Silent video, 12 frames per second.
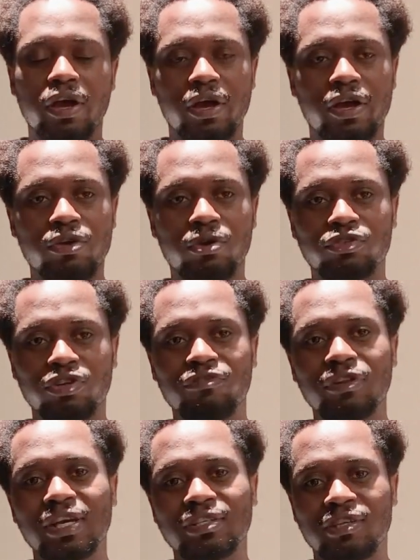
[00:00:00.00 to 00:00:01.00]
your
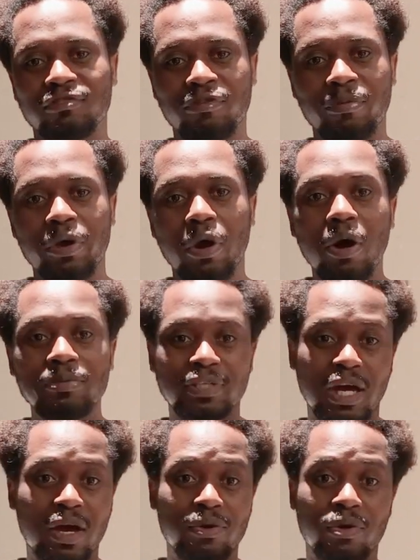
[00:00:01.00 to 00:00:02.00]
driving license from your
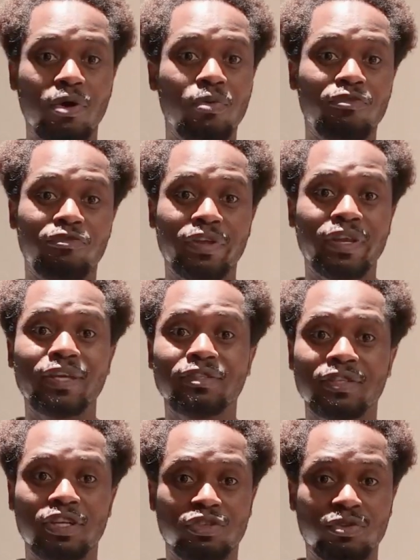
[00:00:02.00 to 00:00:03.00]
hometown or within
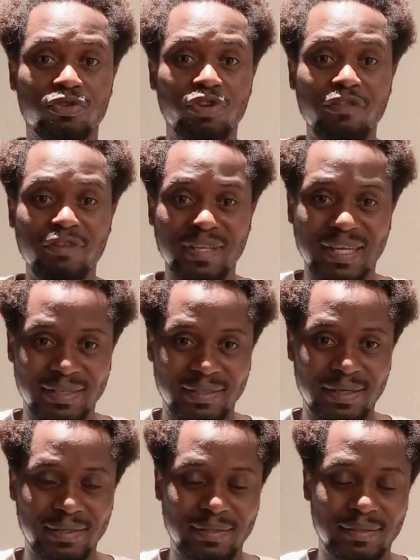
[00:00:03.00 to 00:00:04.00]
international driving
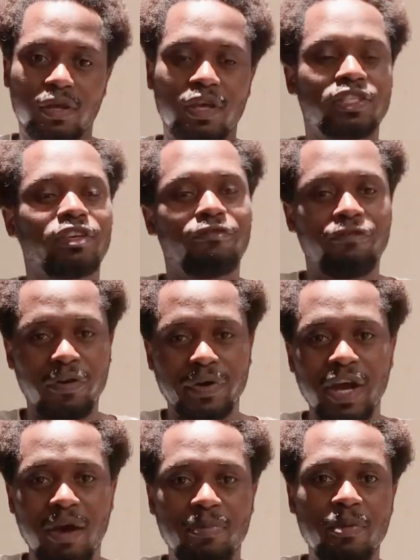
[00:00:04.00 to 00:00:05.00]
license. It's a very
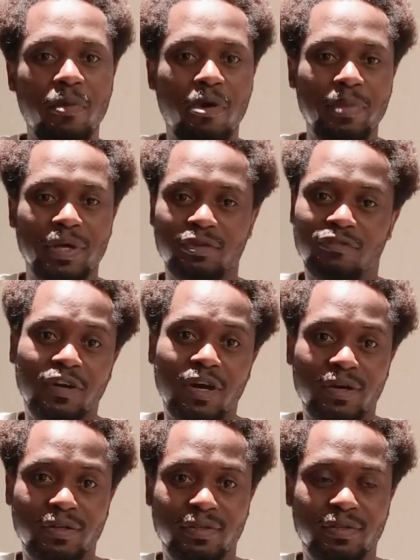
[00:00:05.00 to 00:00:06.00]
happy moment, of
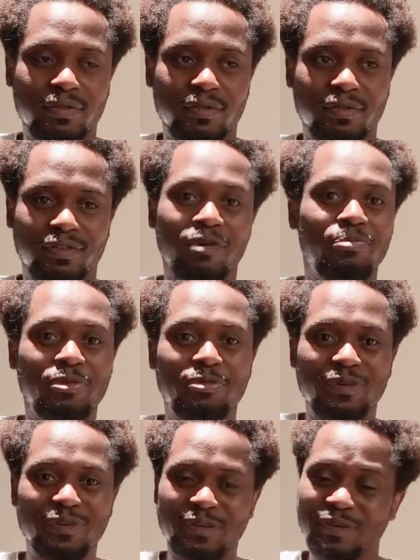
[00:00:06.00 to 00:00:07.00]
course. Some
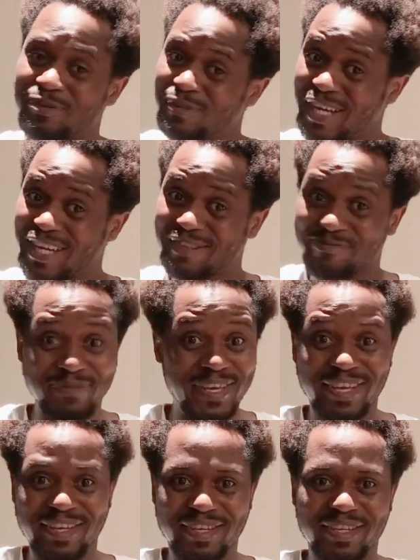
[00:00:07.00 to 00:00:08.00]
people like
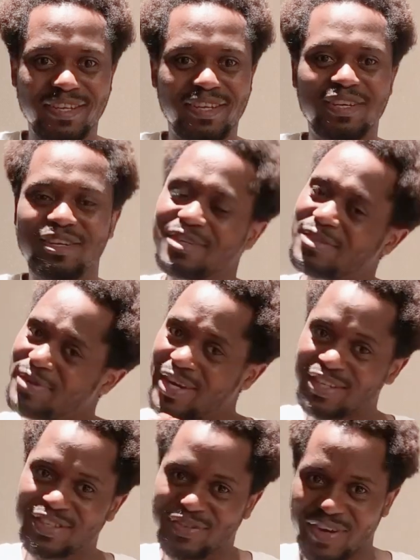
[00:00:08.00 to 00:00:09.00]
me,
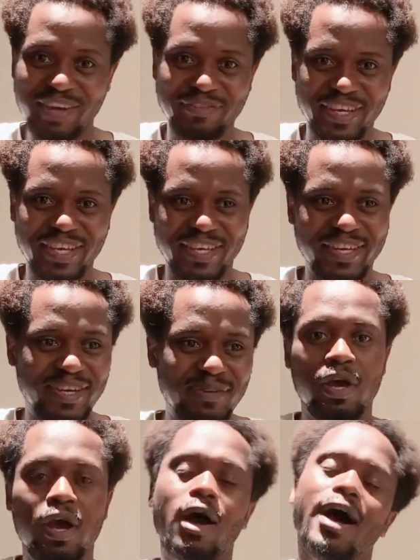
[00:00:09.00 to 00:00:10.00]
right, driving, you know.
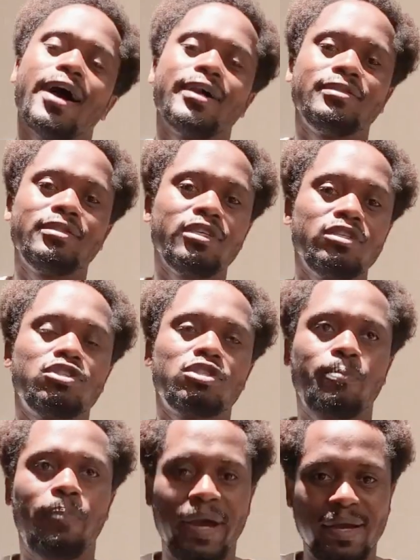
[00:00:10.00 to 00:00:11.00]
I did
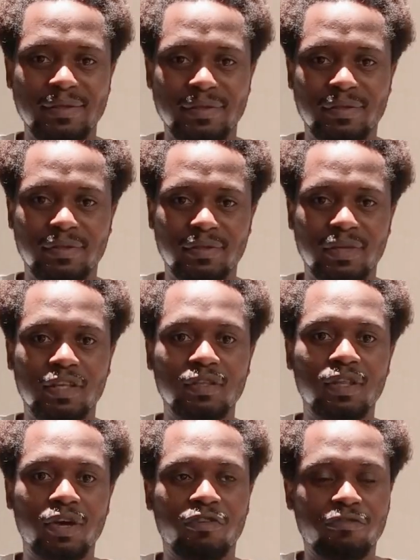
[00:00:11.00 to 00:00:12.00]
spend a
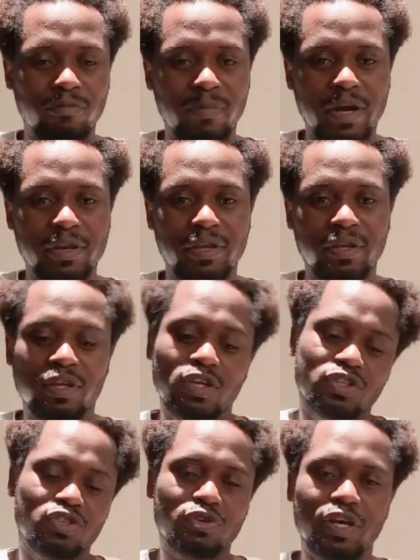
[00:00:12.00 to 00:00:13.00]
lot of money
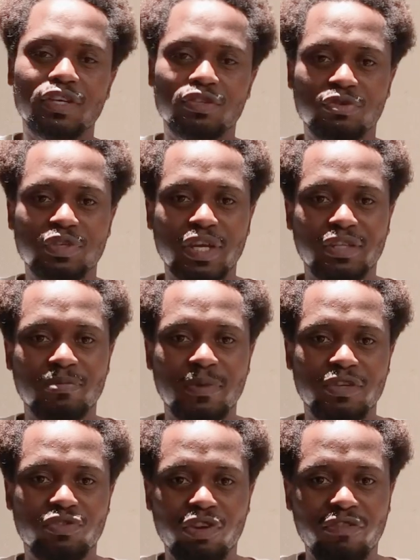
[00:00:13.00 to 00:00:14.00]
trying to get
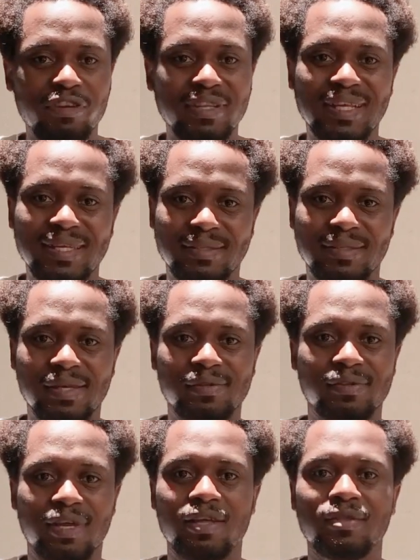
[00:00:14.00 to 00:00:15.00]
my driving
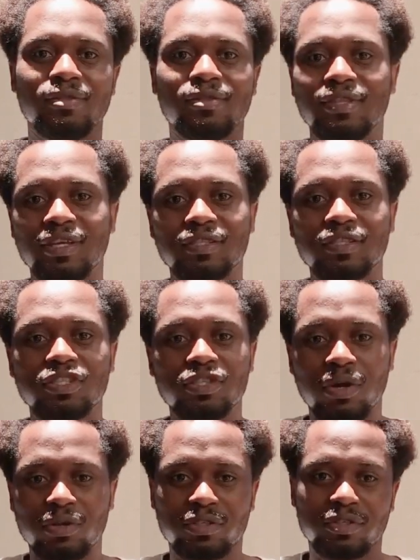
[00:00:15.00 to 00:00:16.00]
license and did
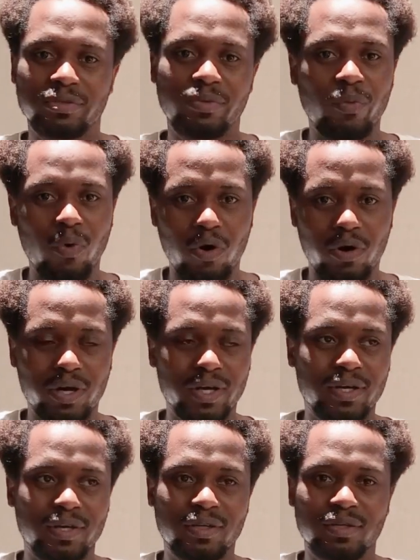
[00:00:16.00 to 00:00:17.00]
not
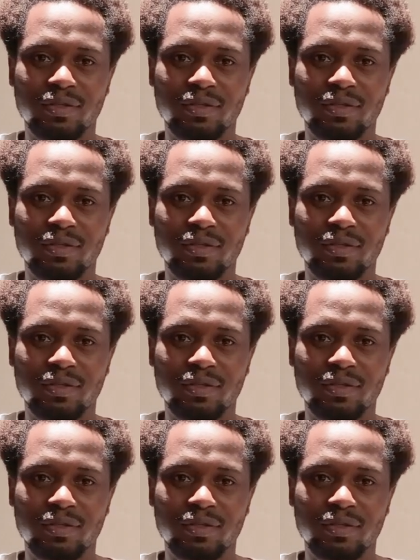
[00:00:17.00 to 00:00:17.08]
work